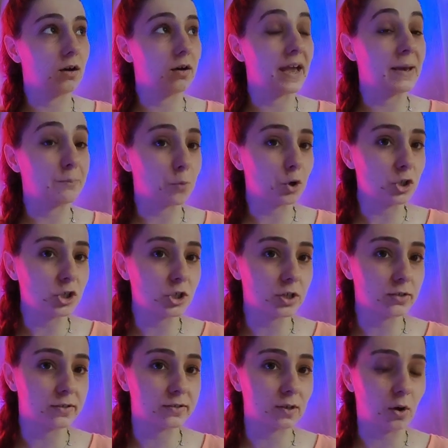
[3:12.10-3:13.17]

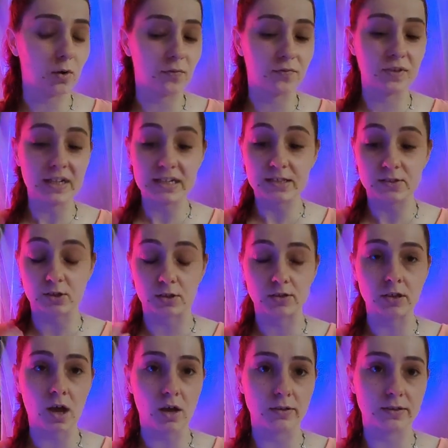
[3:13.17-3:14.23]
emotions or feelings or
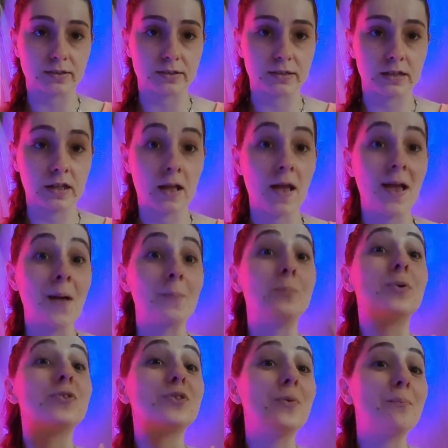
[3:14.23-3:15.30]
thoughts.
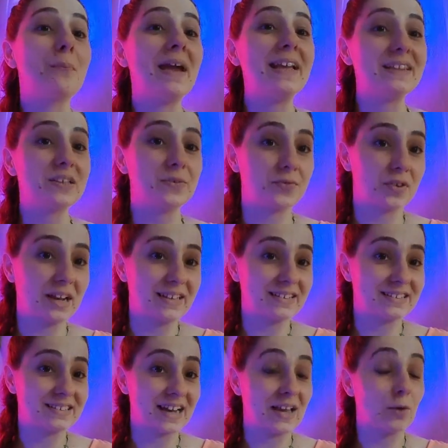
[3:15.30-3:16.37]
But the main difference
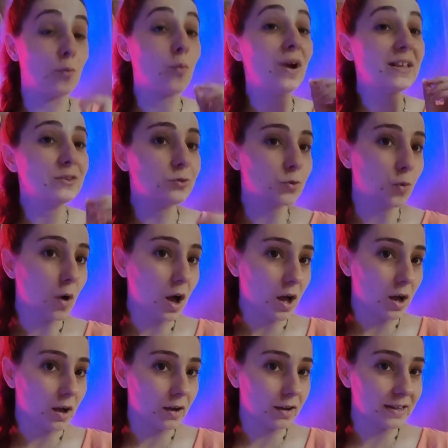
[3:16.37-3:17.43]
is, like, when you
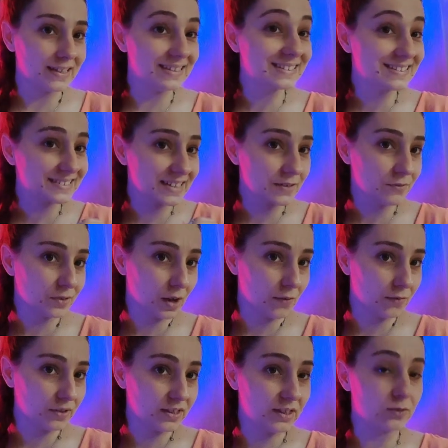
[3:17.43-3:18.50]
are in
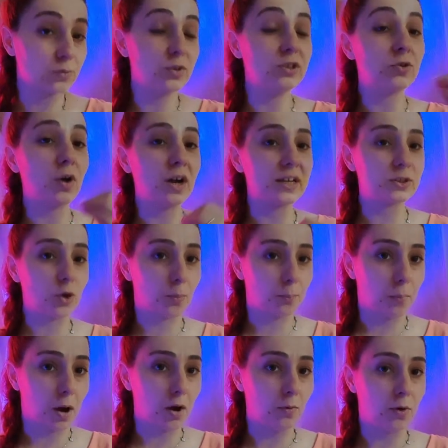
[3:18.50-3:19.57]
self-confidence, when you are in your
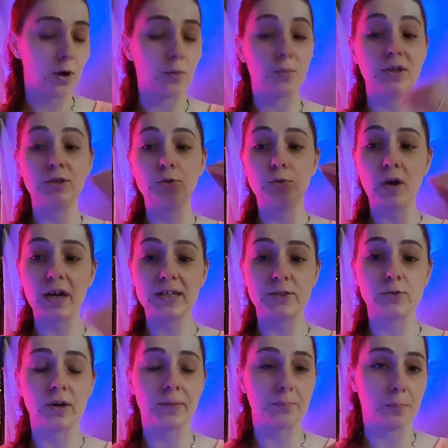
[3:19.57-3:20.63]
power, when you are
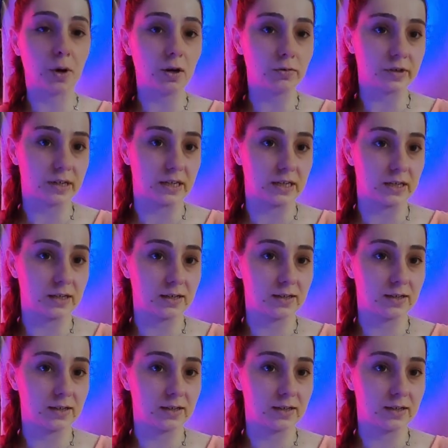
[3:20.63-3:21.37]
in your empowering,